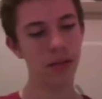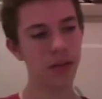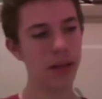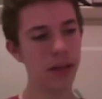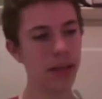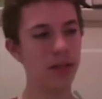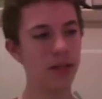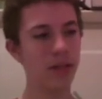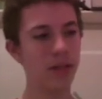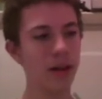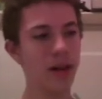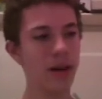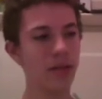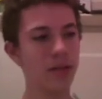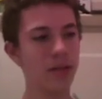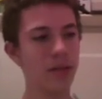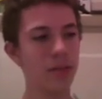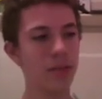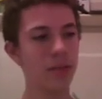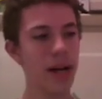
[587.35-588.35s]
might do. I
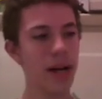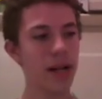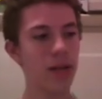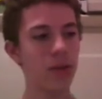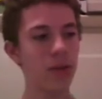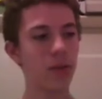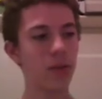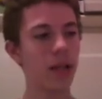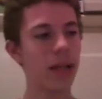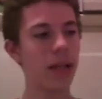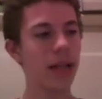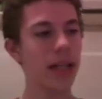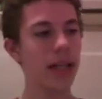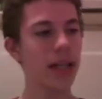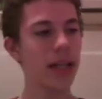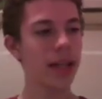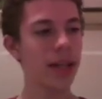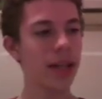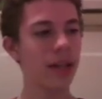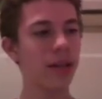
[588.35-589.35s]
don't want to break the wood
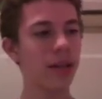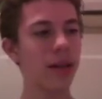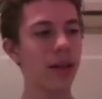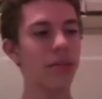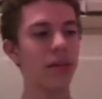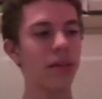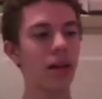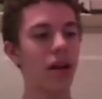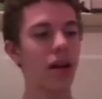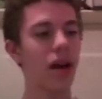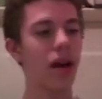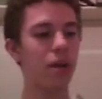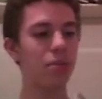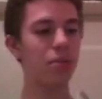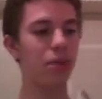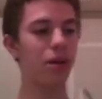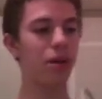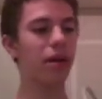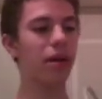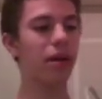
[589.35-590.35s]
again though. I
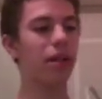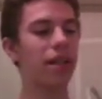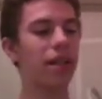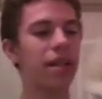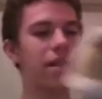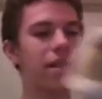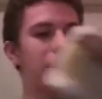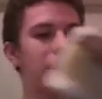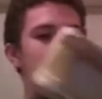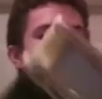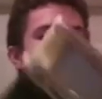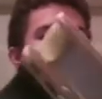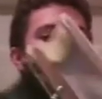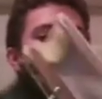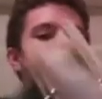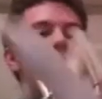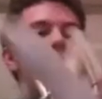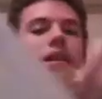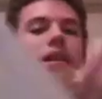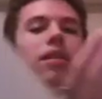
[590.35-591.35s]
broke it. This is
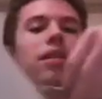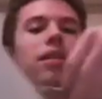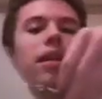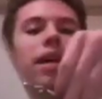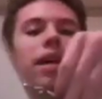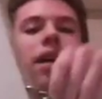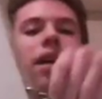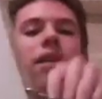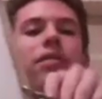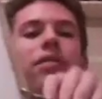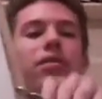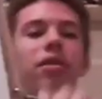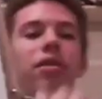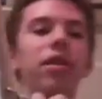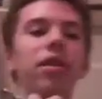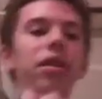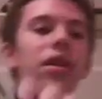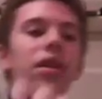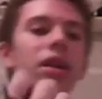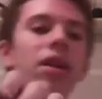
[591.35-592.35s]
currently
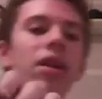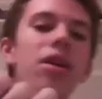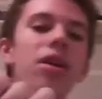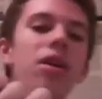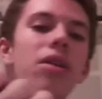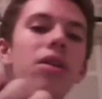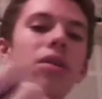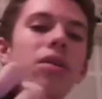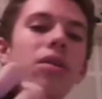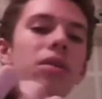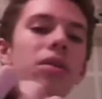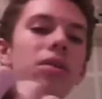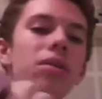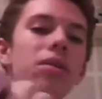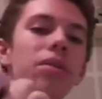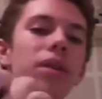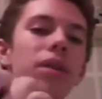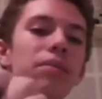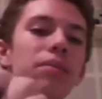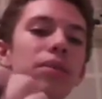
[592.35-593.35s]
covering
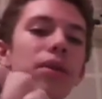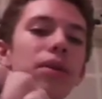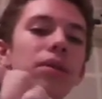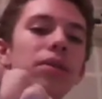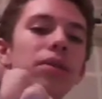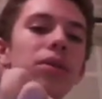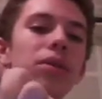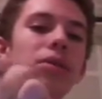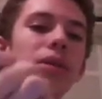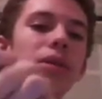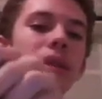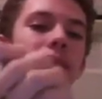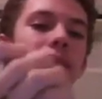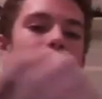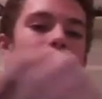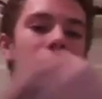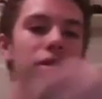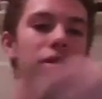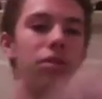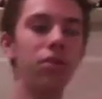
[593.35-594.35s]
where it broke the wood.
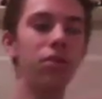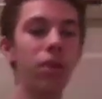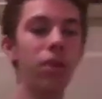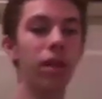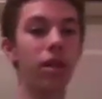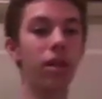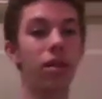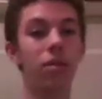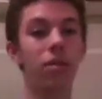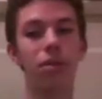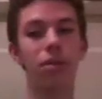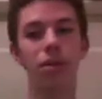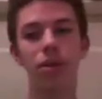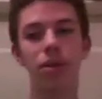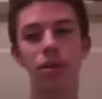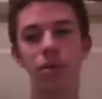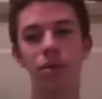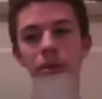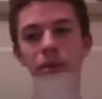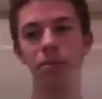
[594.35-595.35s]
It's glued to where that
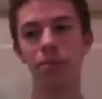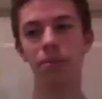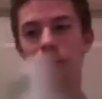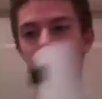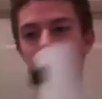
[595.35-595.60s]
broke the wood.